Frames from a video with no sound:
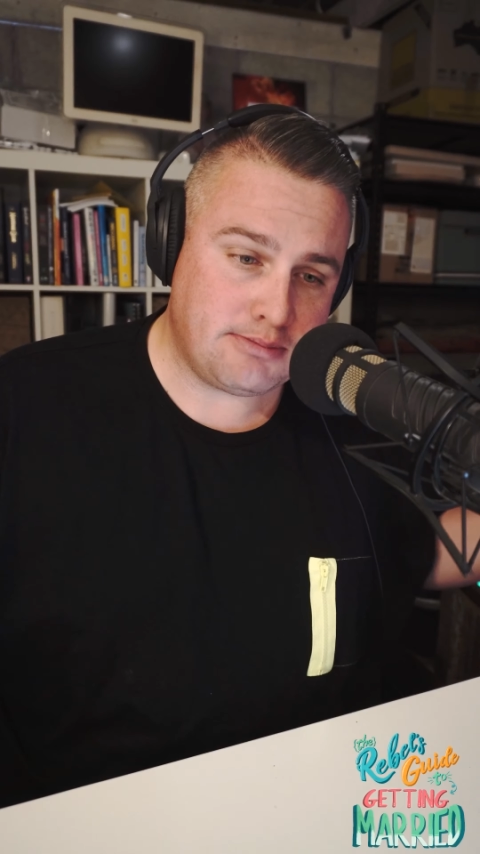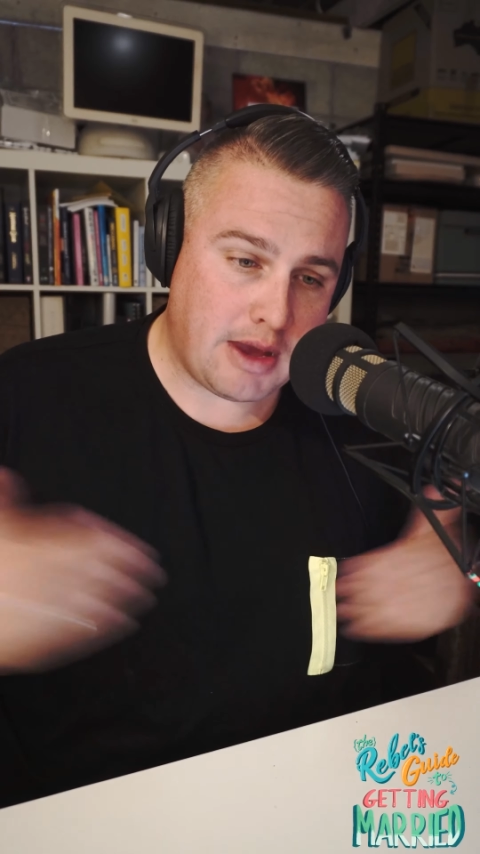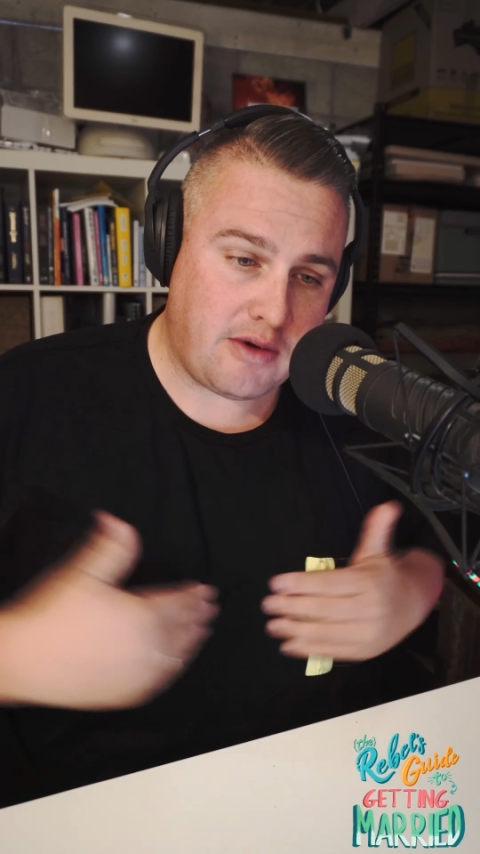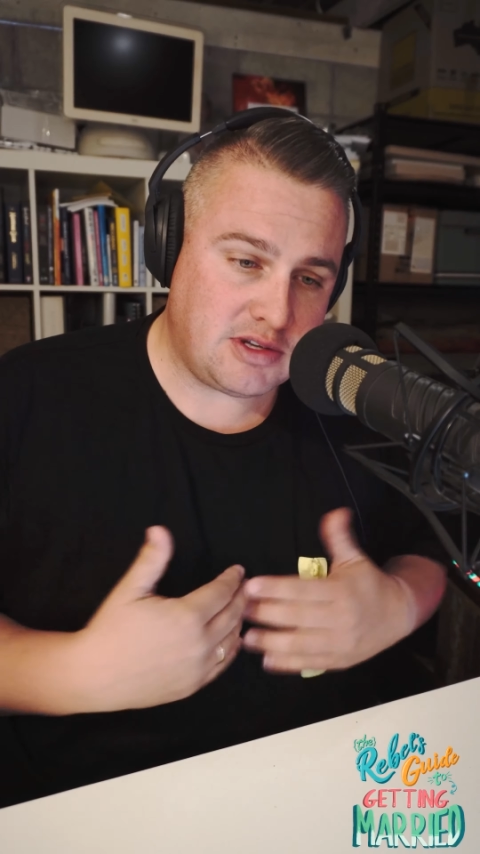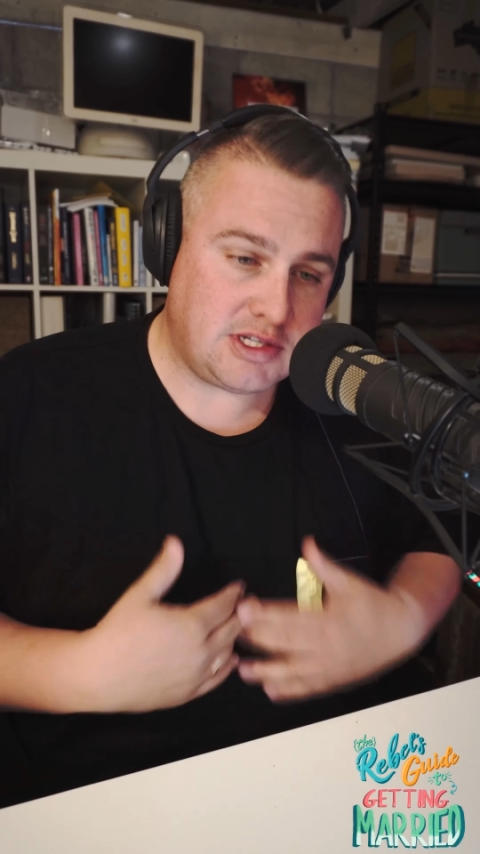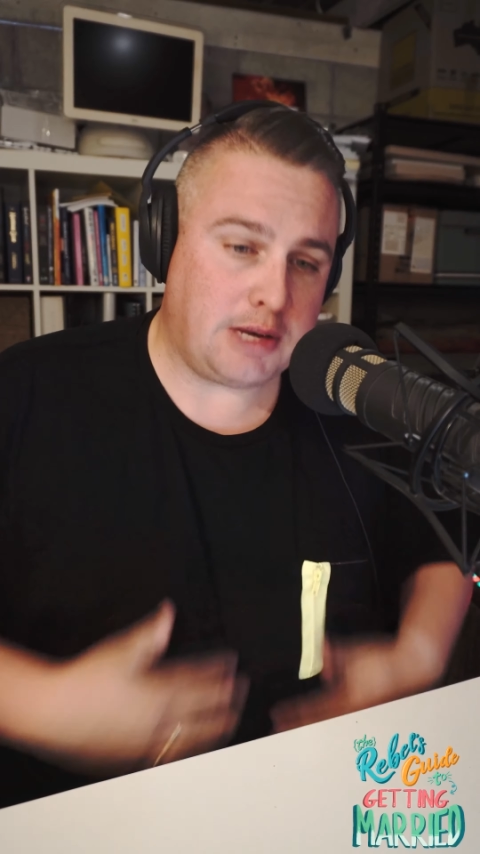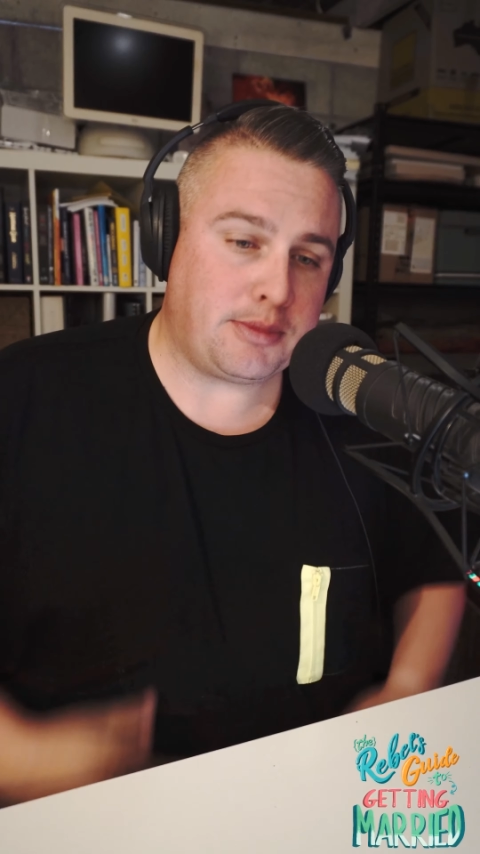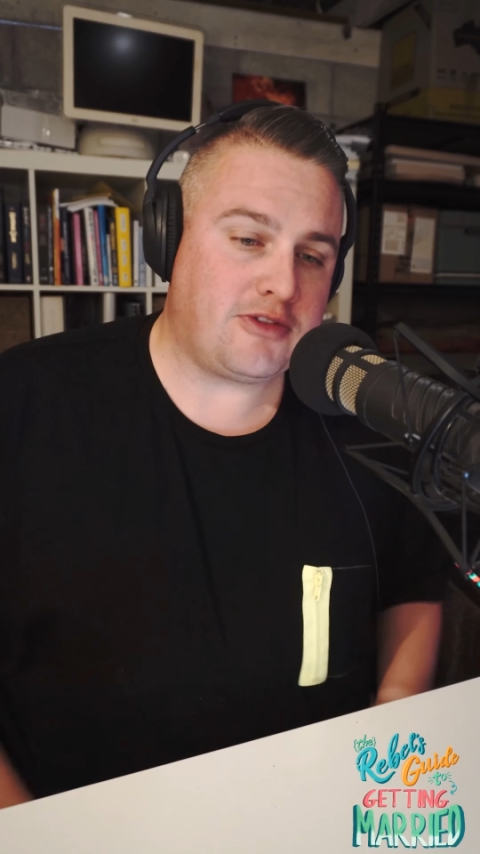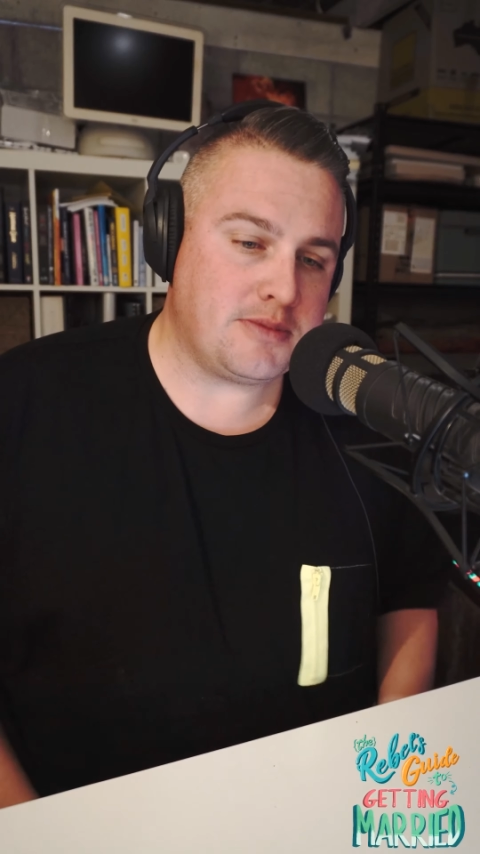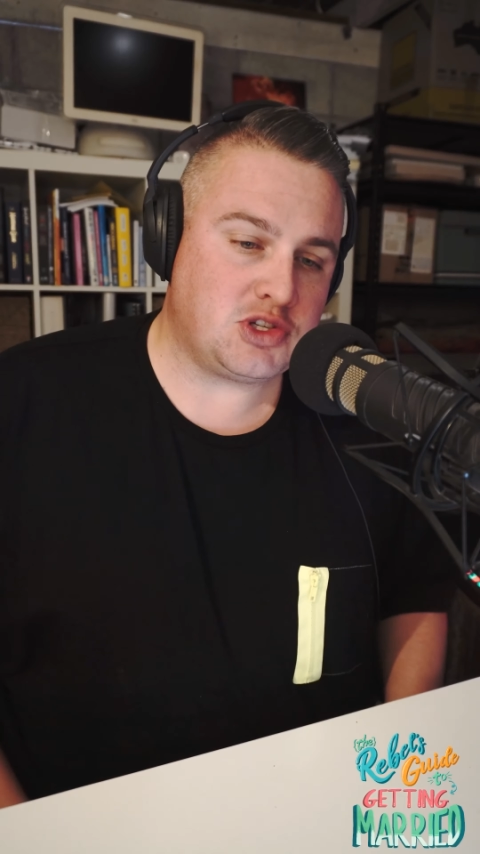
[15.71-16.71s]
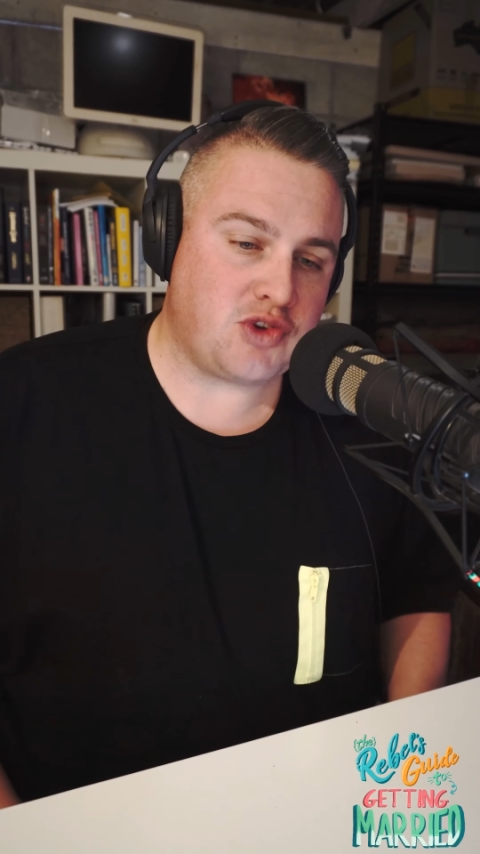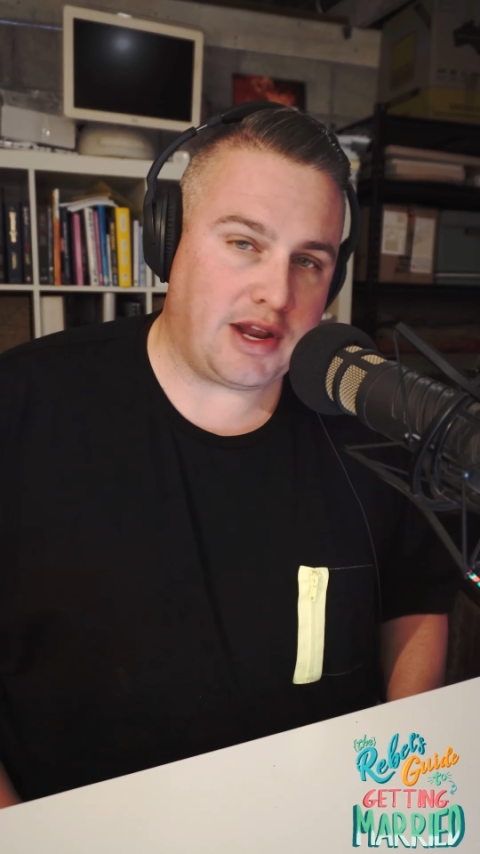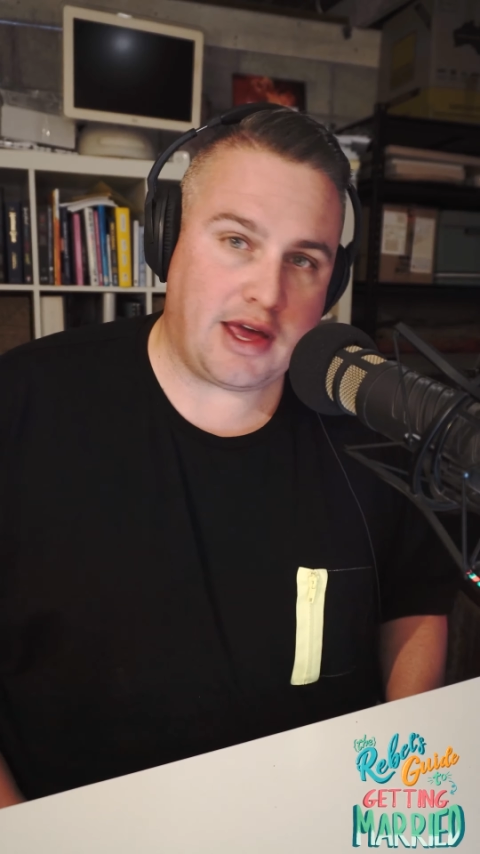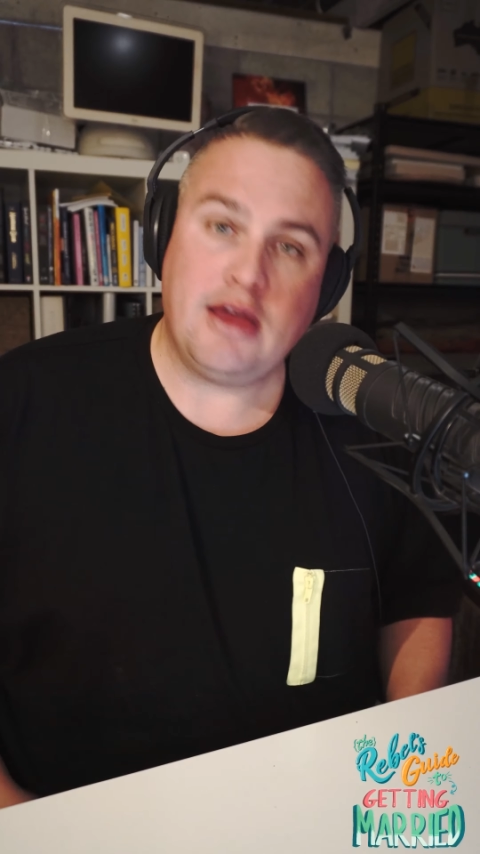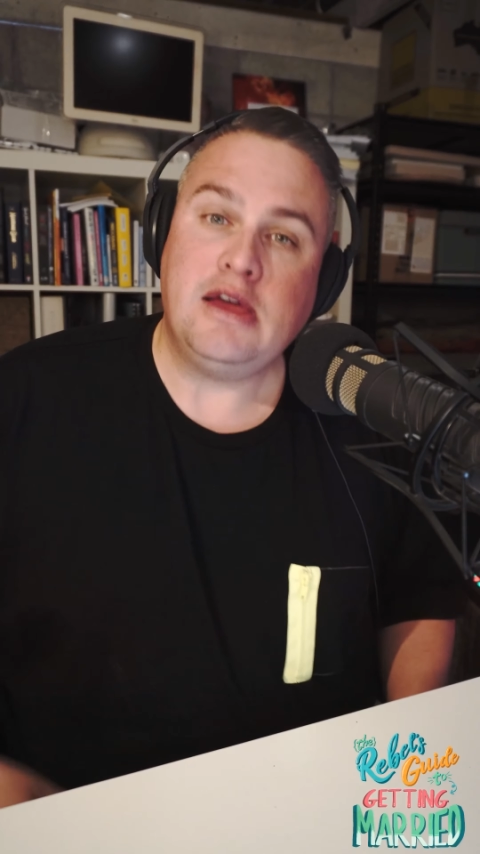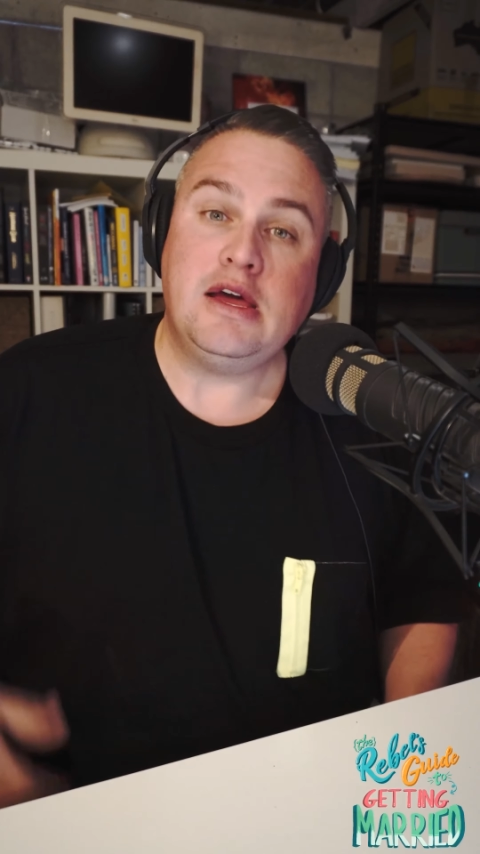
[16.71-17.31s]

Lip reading: marriage celebrant from Australia,